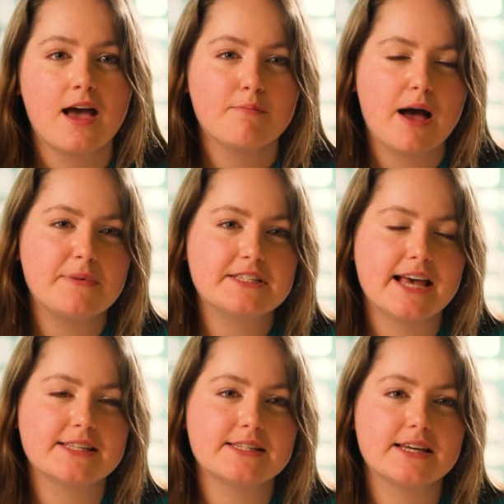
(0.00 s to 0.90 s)
might be
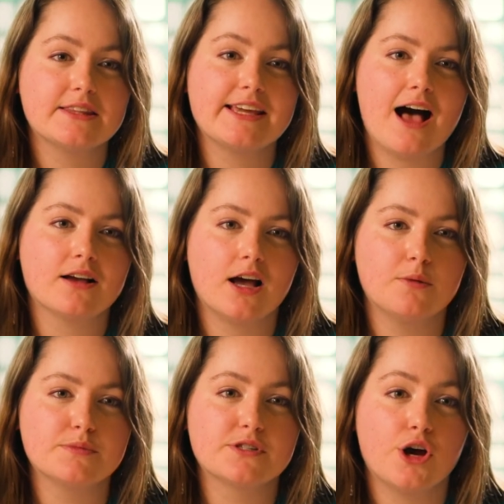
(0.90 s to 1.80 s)
testing the outcomes